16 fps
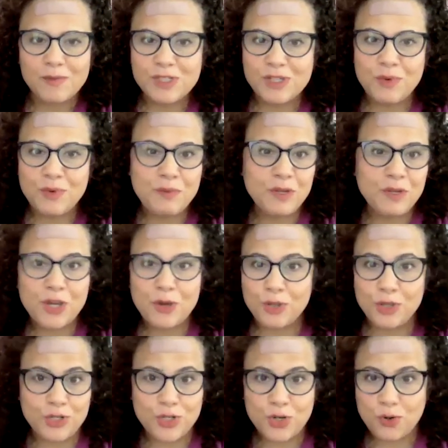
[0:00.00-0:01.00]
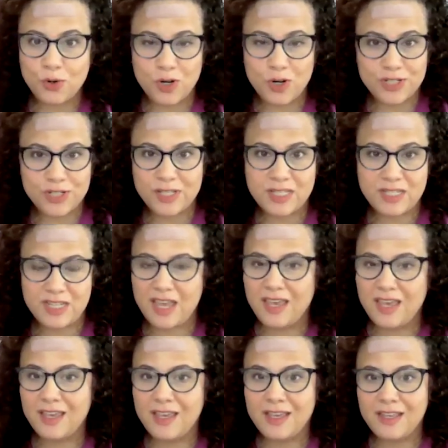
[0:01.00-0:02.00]
So we would go to the doors and
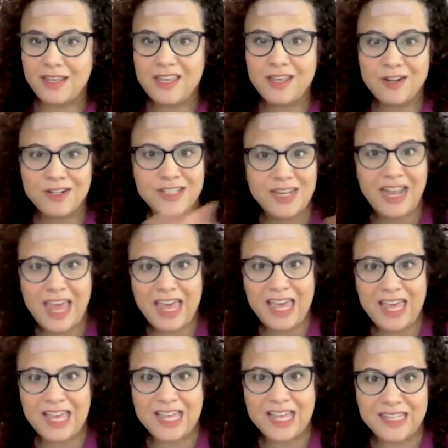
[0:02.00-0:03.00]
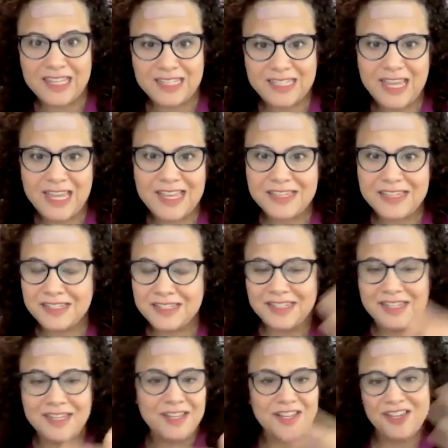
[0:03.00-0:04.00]
say, here's an ad that
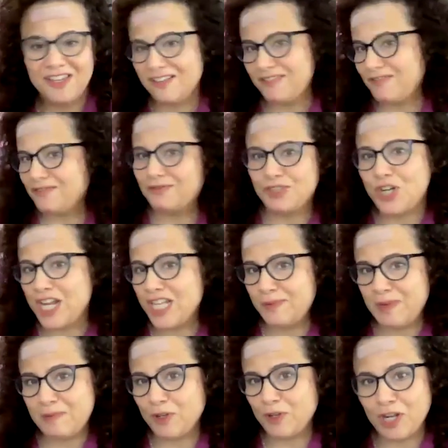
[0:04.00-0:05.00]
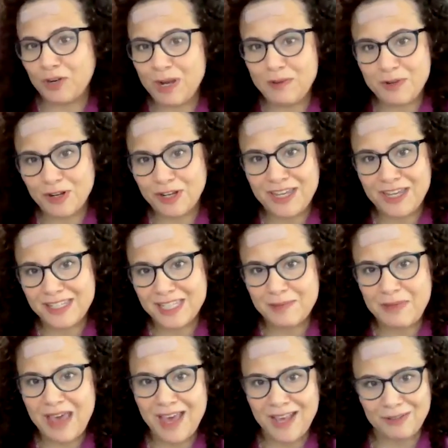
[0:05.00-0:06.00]
says trans people are going to rape your kids in
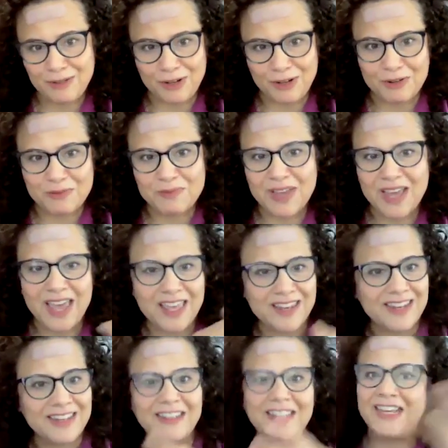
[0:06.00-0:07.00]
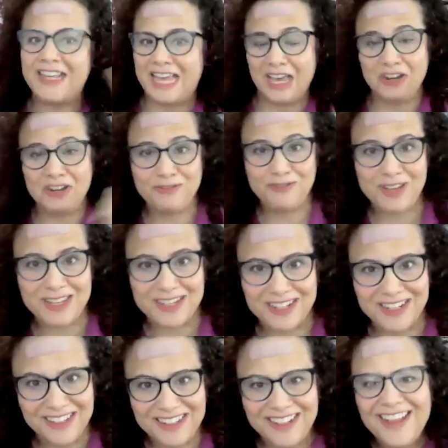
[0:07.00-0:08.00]
the bathroom, and like, how do you
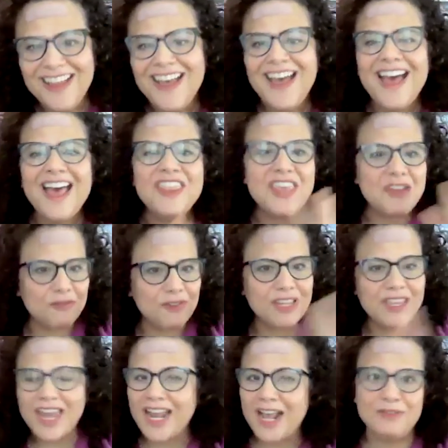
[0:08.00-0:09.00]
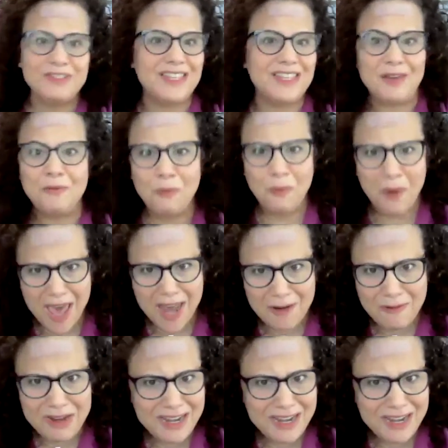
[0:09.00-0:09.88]
feel? And I was like, what?